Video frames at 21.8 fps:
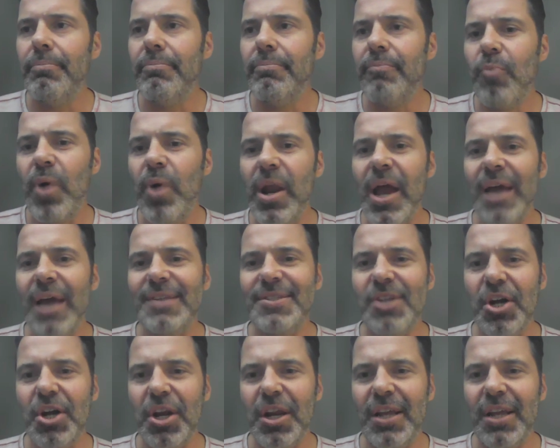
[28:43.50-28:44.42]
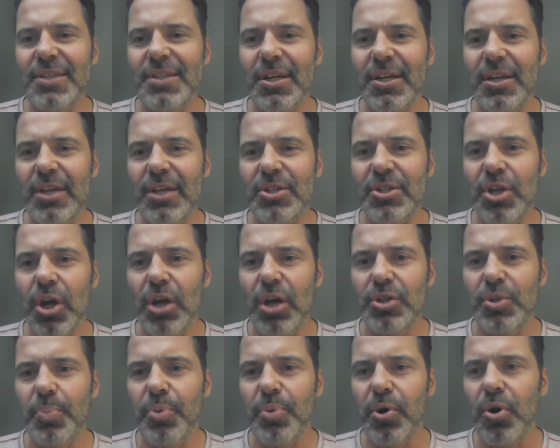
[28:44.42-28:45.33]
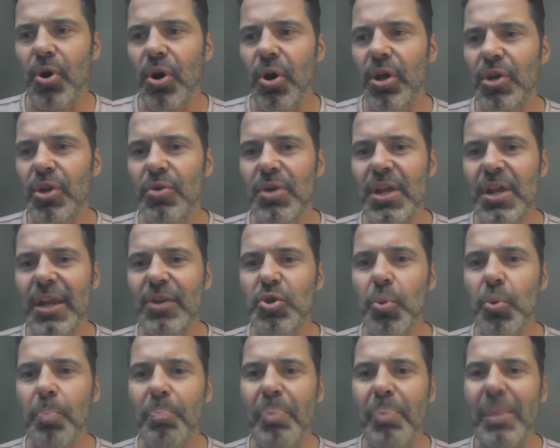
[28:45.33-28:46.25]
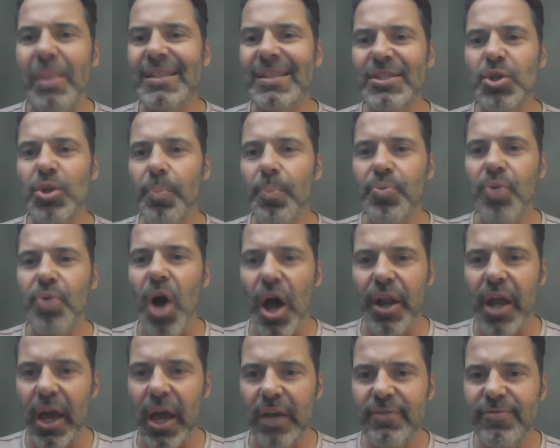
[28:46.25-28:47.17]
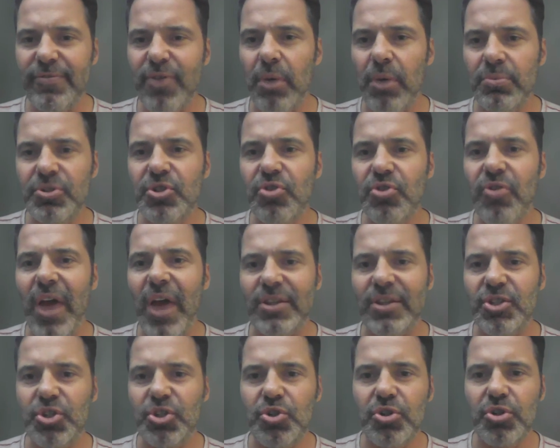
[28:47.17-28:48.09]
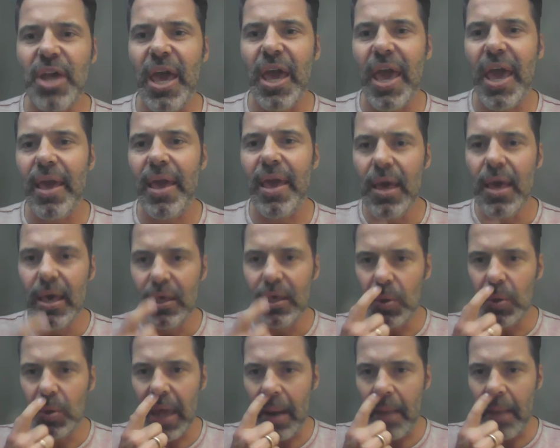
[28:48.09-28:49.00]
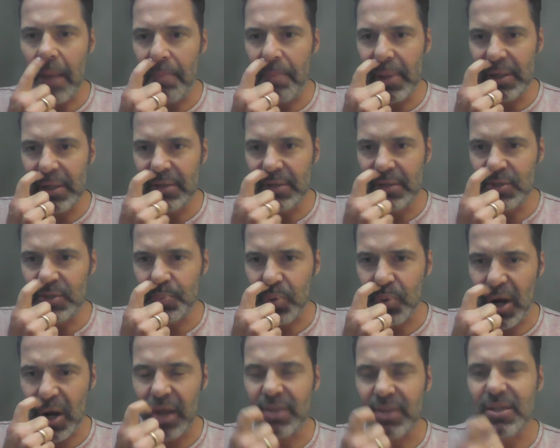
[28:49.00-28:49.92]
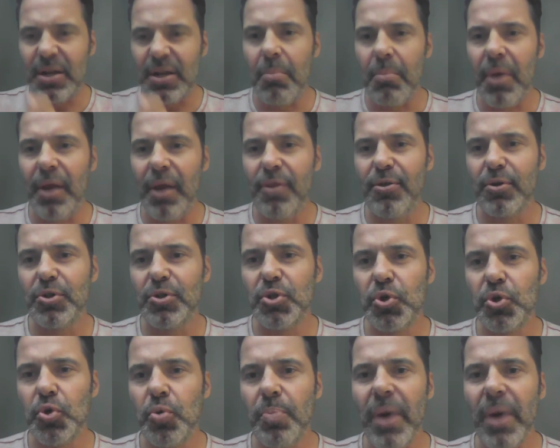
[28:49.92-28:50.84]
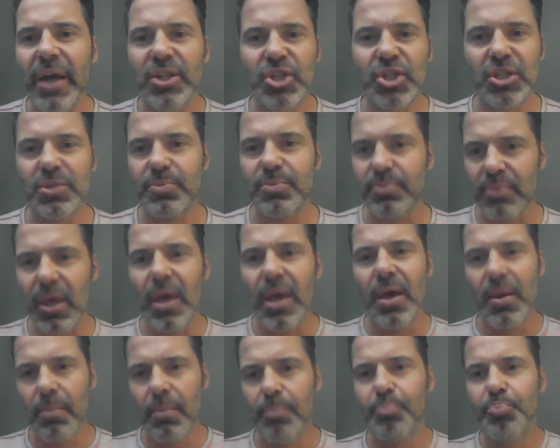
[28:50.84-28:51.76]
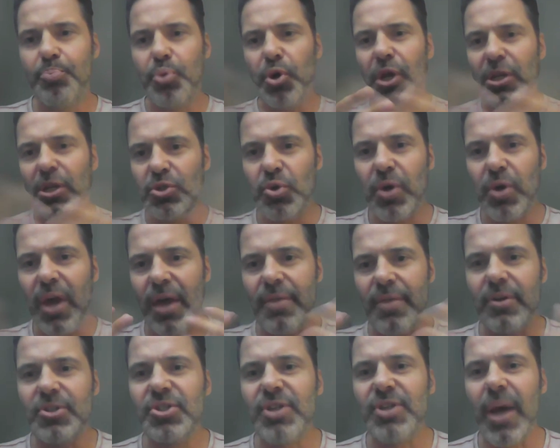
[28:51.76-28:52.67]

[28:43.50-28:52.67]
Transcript: when I started as an entrepreneur, you needed to build your product from scratch. Today, you can build this product in a month or two by just putting together